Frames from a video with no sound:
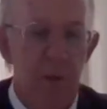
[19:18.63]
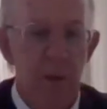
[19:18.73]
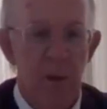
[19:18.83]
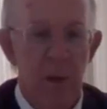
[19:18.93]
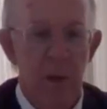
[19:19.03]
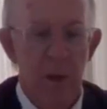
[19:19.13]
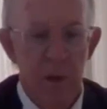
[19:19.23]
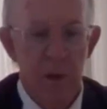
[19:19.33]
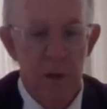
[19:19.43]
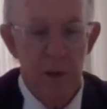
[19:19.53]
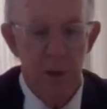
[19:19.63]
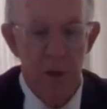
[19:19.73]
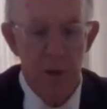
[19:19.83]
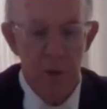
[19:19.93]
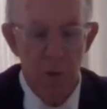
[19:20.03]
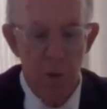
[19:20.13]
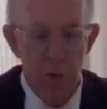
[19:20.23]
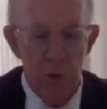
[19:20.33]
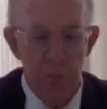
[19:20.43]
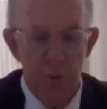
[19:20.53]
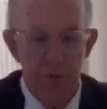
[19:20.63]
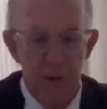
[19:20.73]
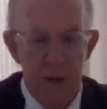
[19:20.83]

There's no evidence to support